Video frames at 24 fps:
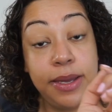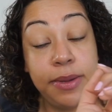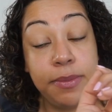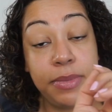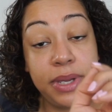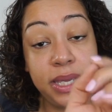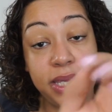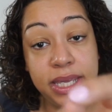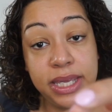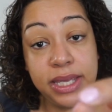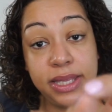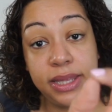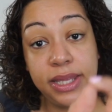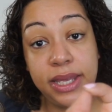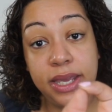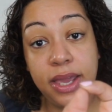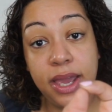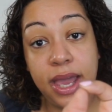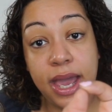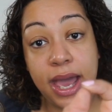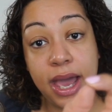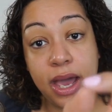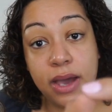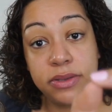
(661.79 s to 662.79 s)
My key cles
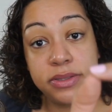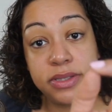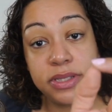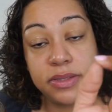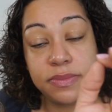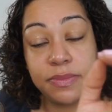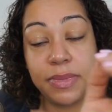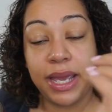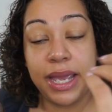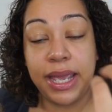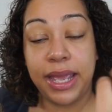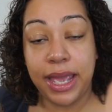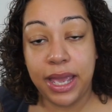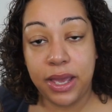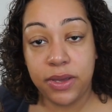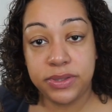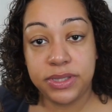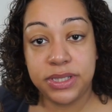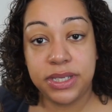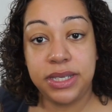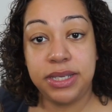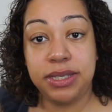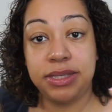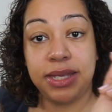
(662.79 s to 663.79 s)
houses my
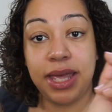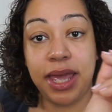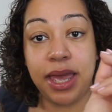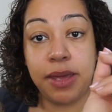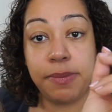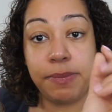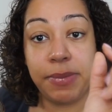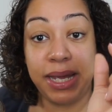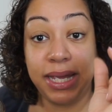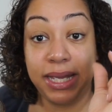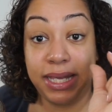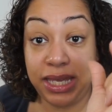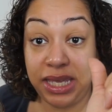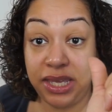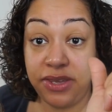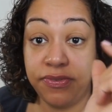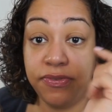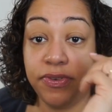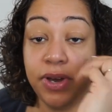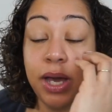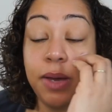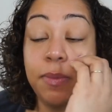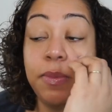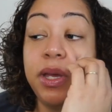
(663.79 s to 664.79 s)
house keys and my key
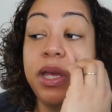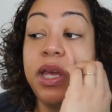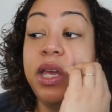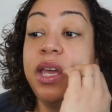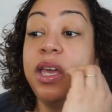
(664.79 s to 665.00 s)
fob.